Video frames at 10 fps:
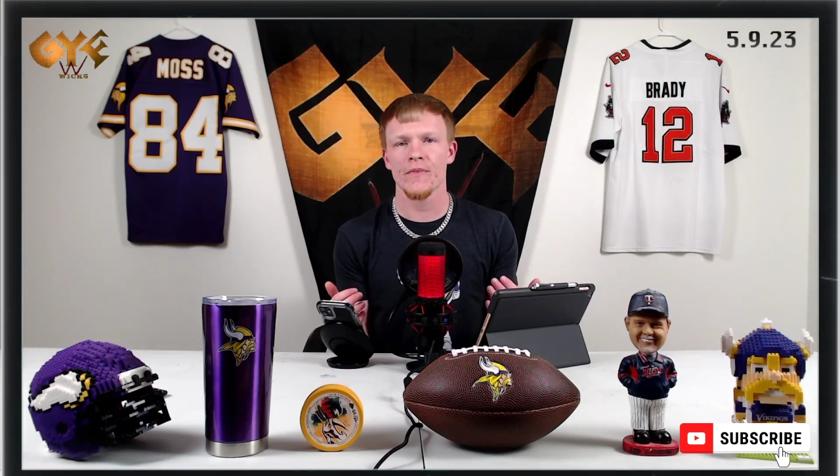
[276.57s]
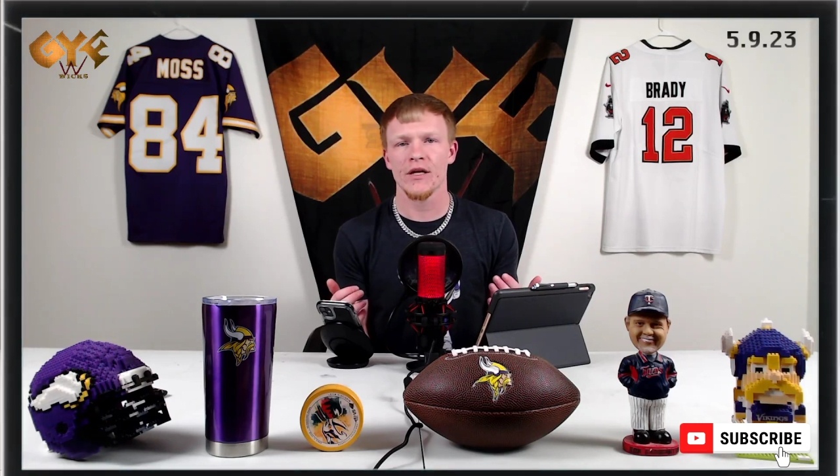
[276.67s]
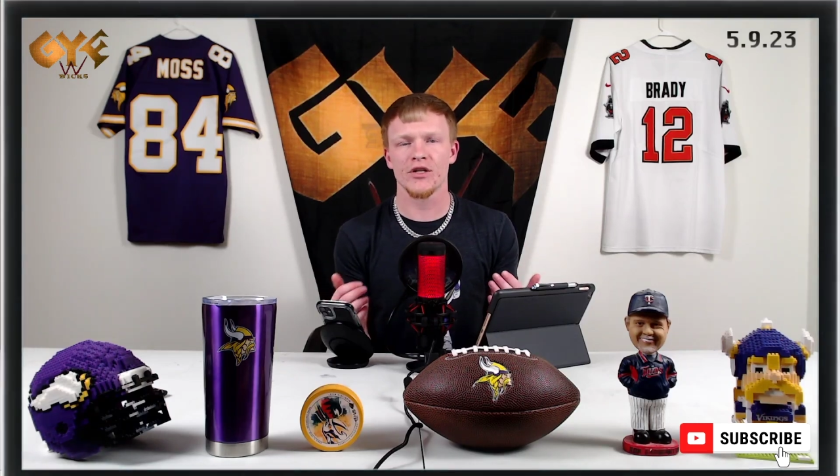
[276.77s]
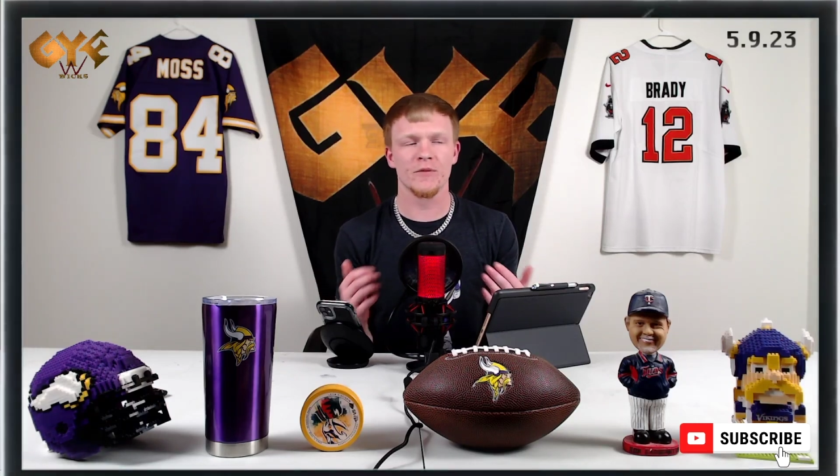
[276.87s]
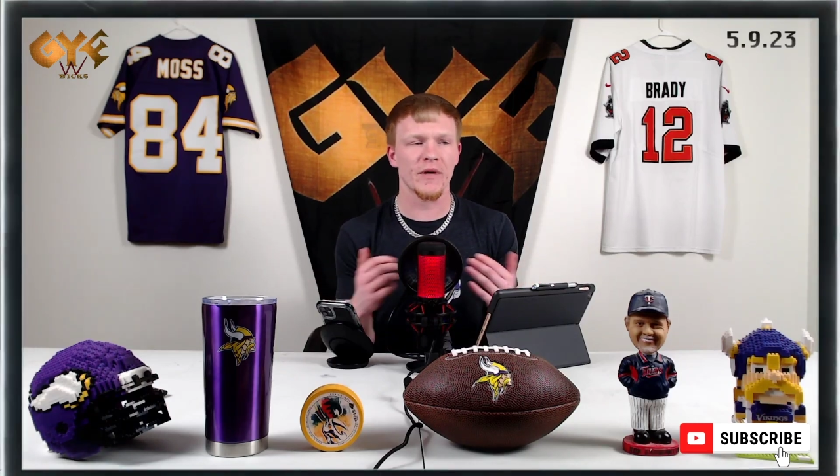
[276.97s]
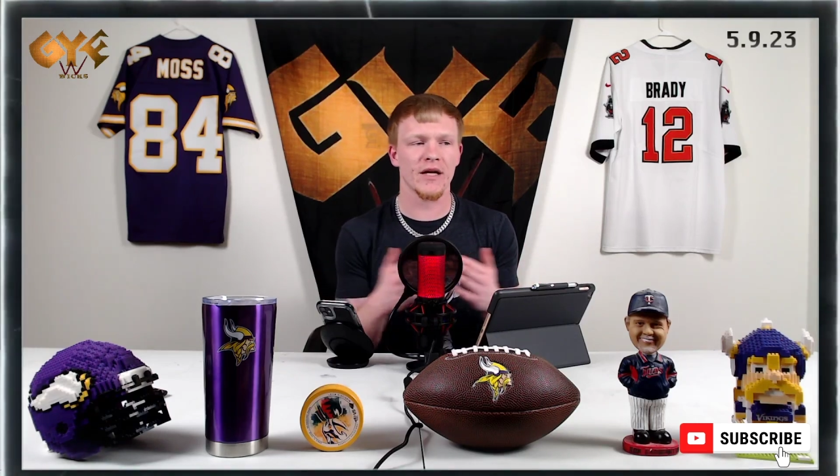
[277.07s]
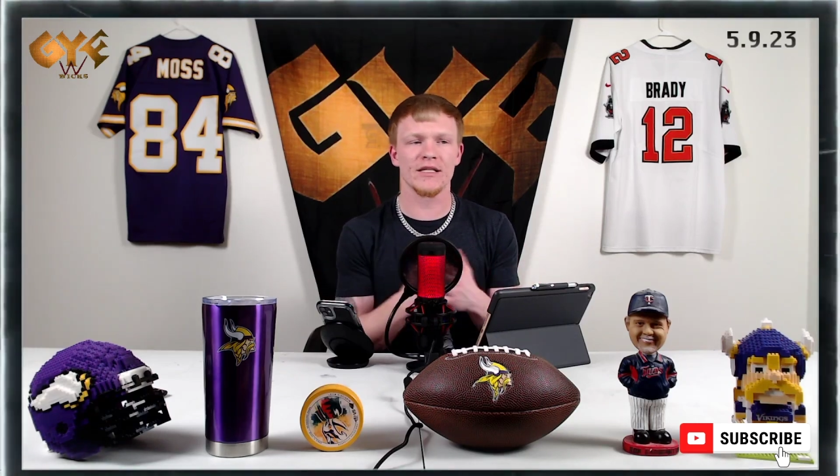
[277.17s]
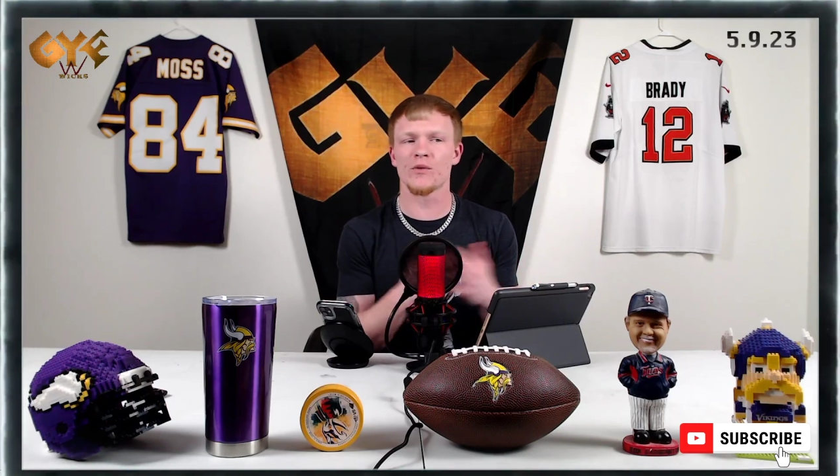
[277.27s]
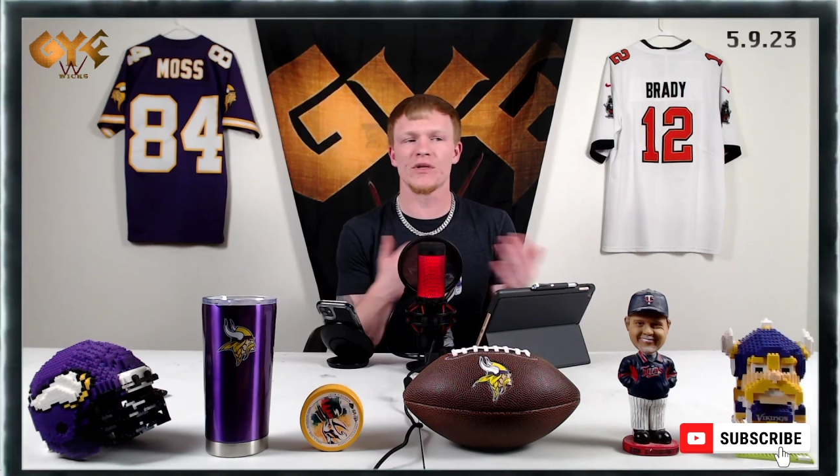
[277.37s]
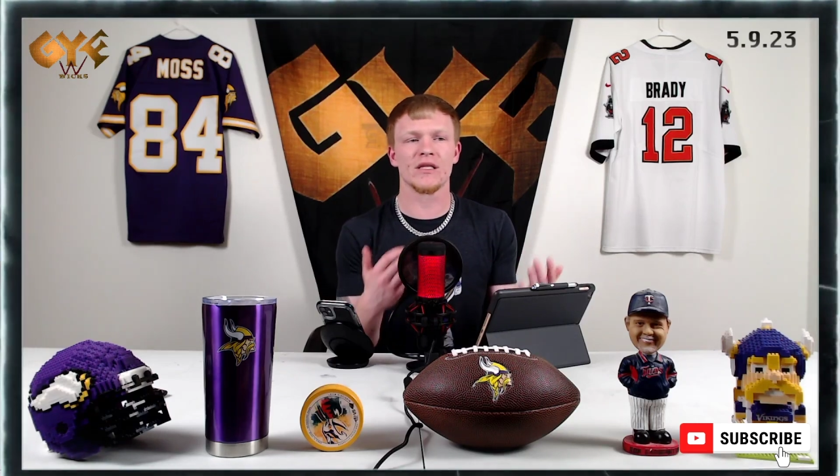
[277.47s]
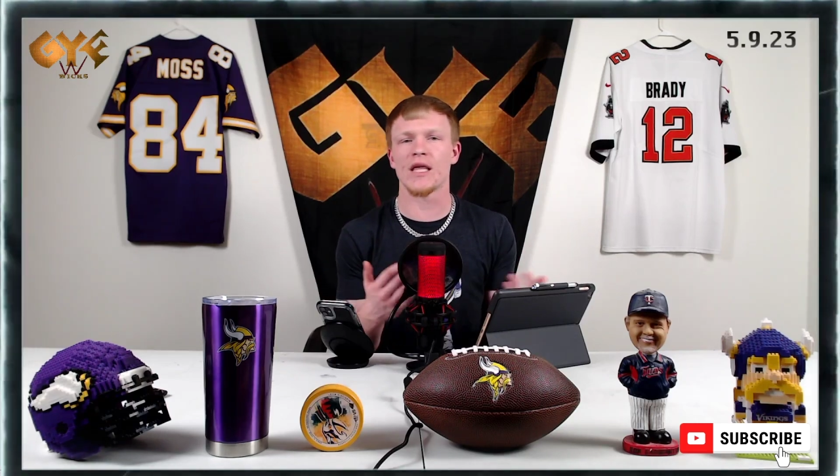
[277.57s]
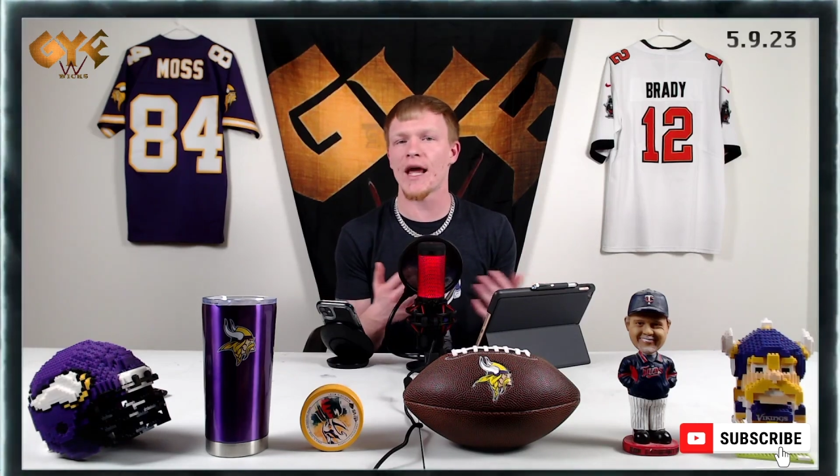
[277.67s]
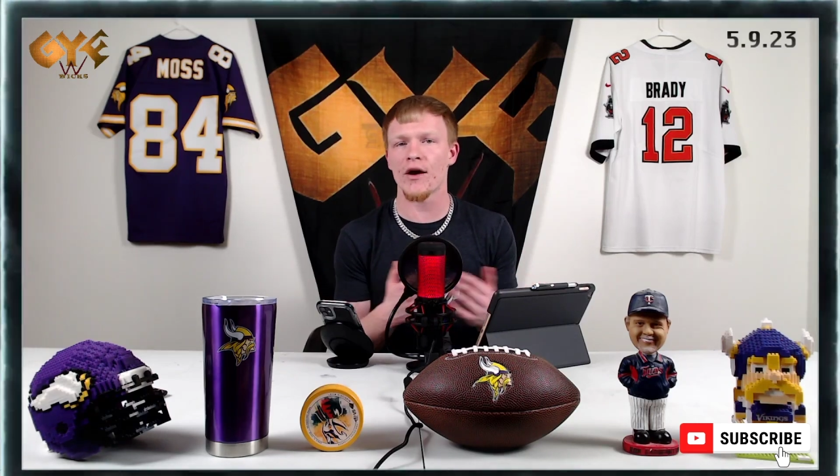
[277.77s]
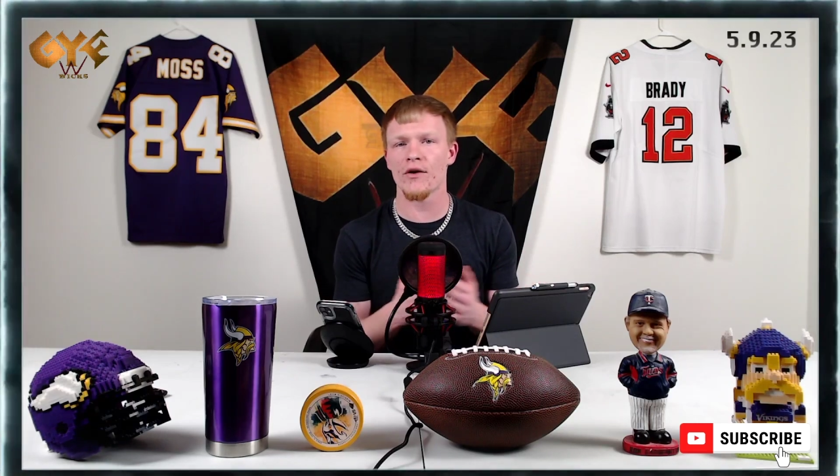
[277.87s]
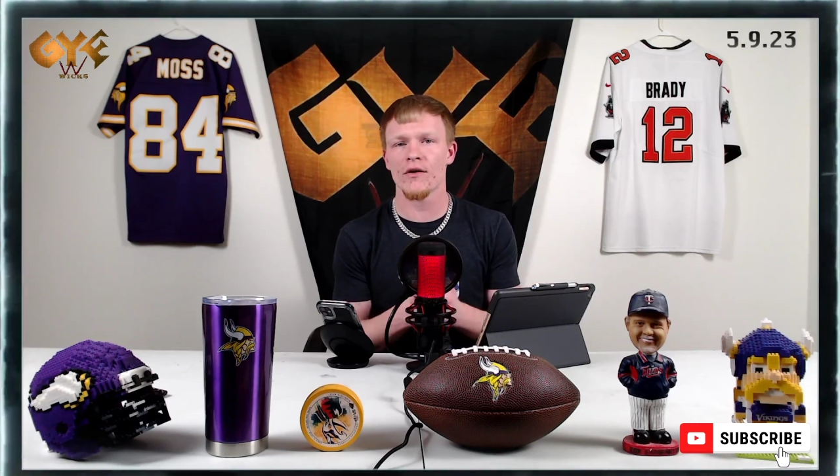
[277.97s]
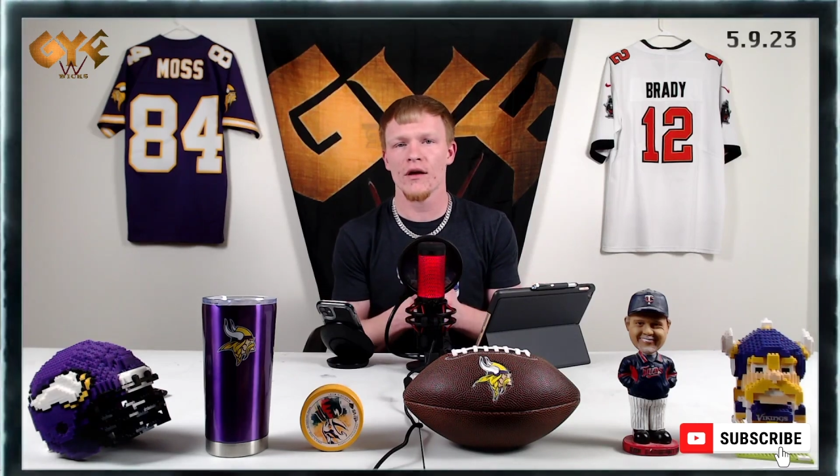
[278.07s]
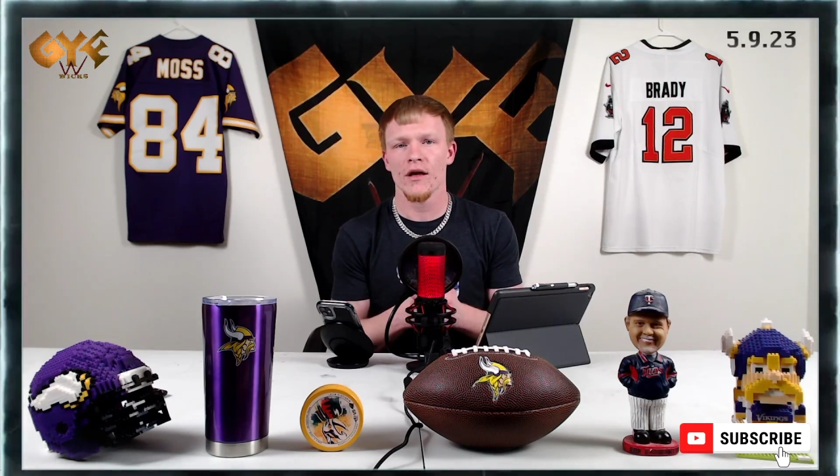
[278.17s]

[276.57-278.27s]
just because he was there,